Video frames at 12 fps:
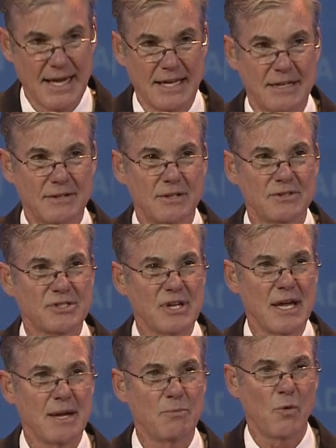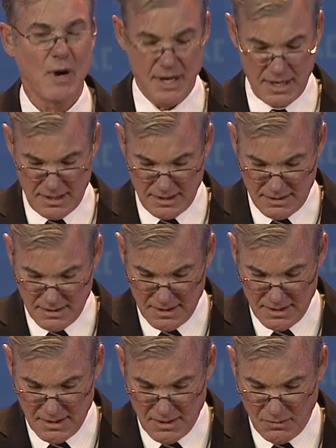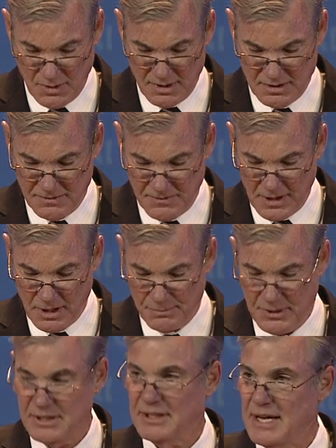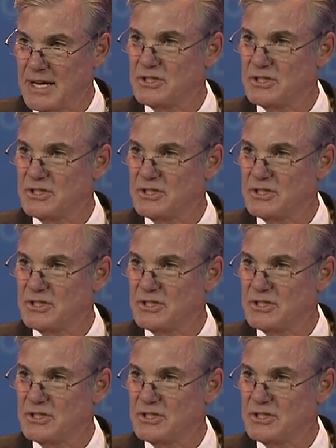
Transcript: And in the same way, we are developing an